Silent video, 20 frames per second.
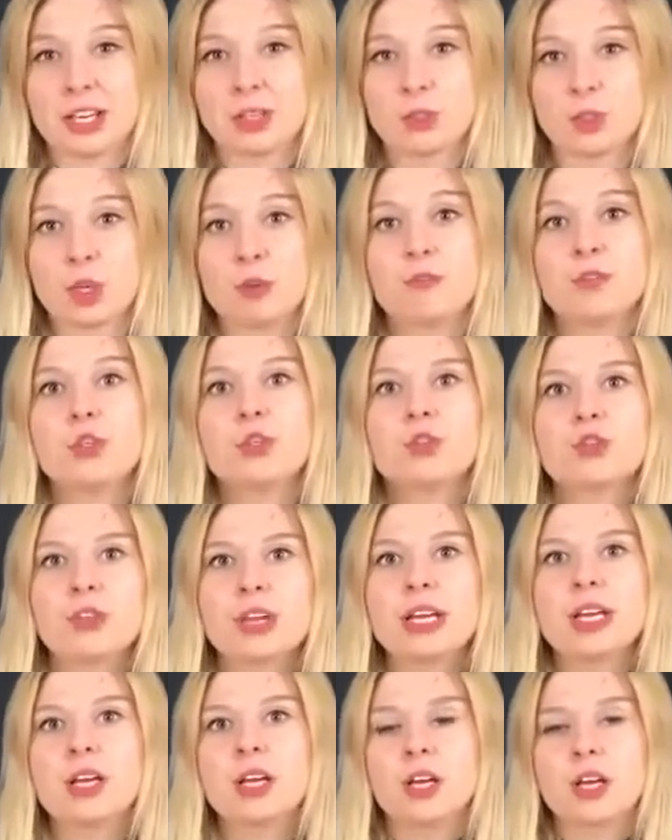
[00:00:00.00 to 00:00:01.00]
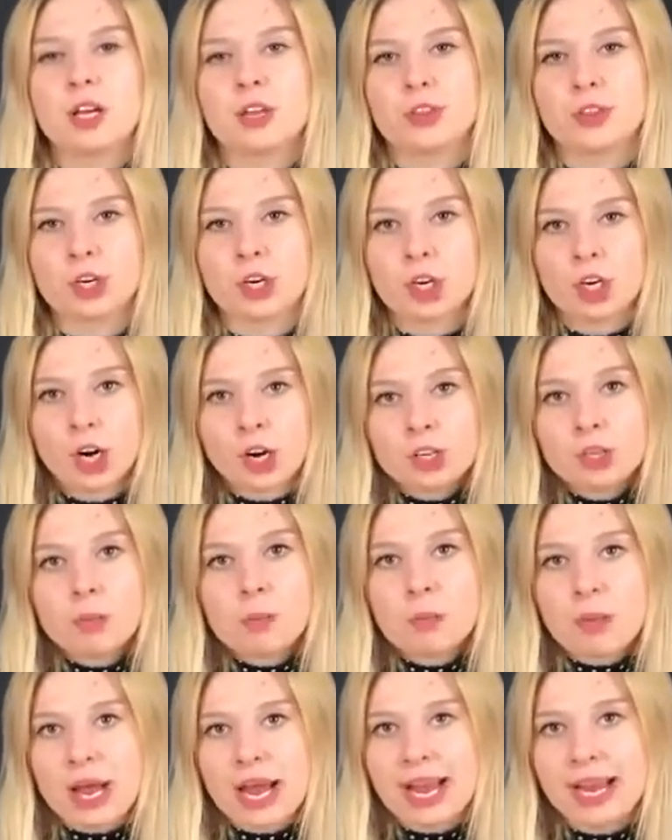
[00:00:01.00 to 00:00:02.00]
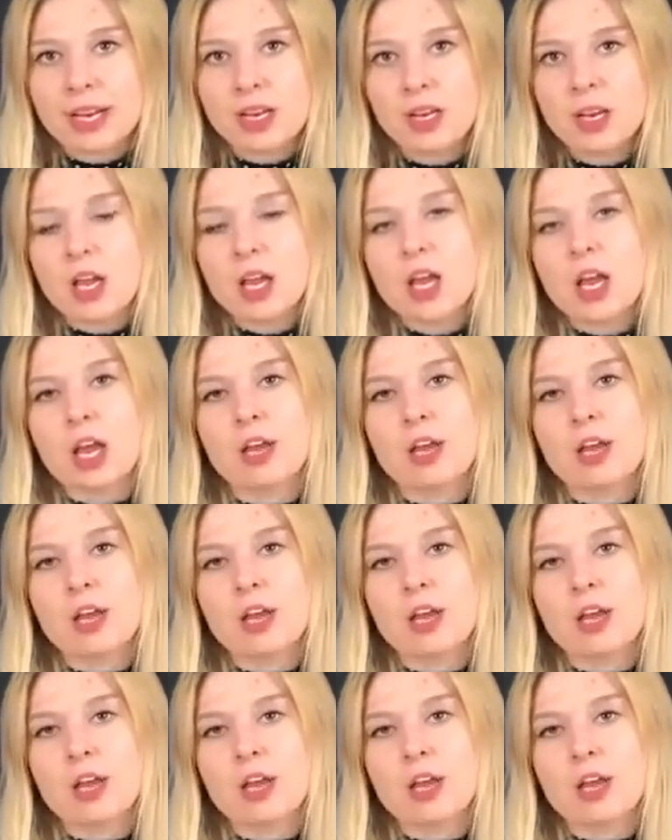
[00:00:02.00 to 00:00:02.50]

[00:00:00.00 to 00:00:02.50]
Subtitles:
So if you drink the coral mine,